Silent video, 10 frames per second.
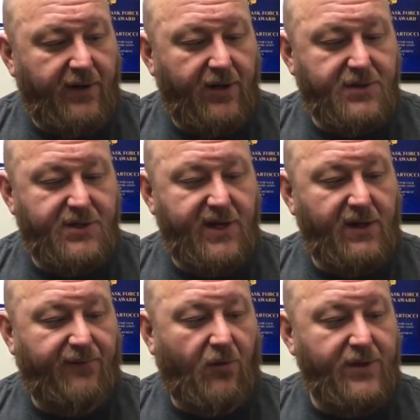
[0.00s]
here is a
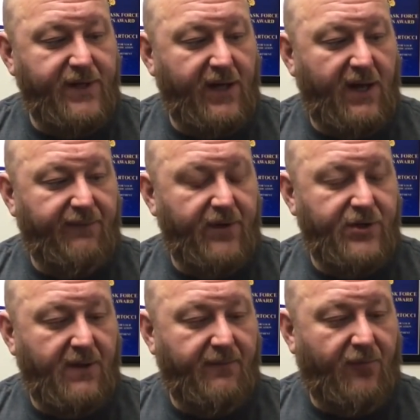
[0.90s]
standard
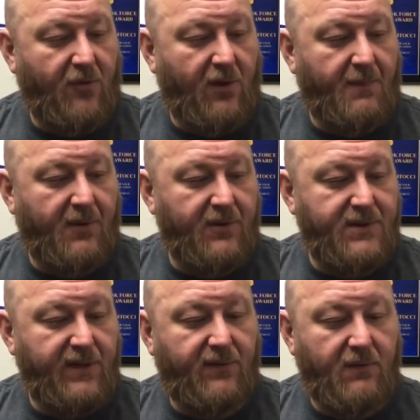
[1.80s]
14.5-inch M4 upper
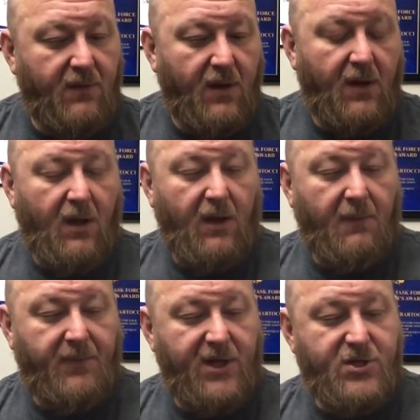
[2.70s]
receiver.
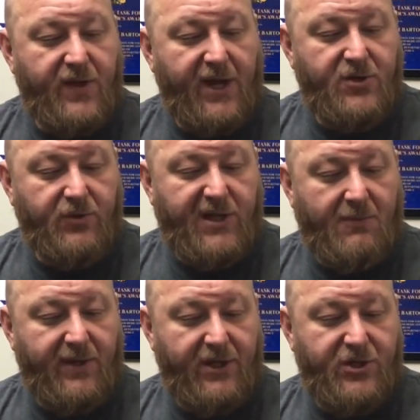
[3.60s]
These are the actual
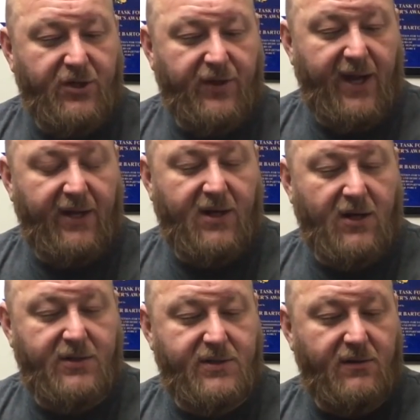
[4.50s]
double heat shield
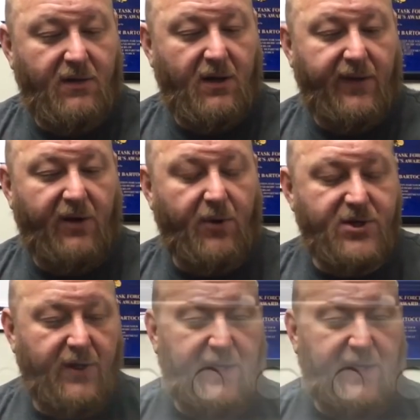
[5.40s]
handguards that originally